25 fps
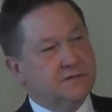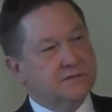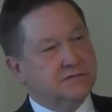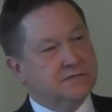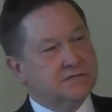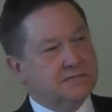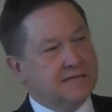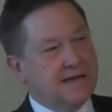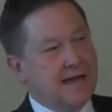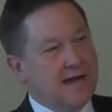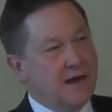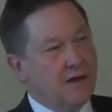
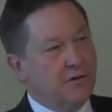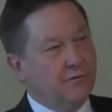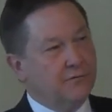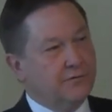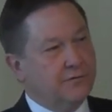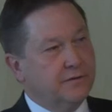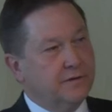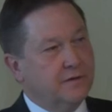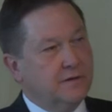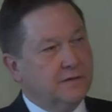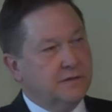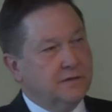South
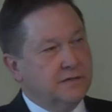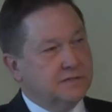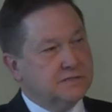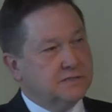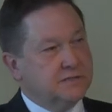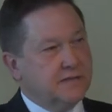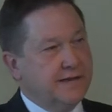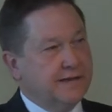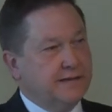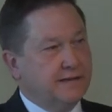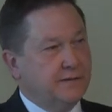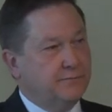
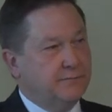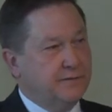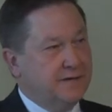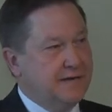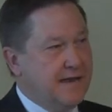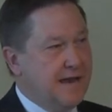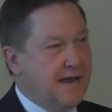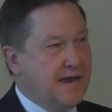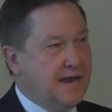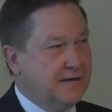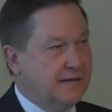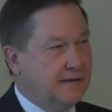is like a
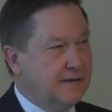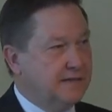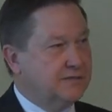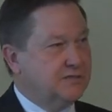banana.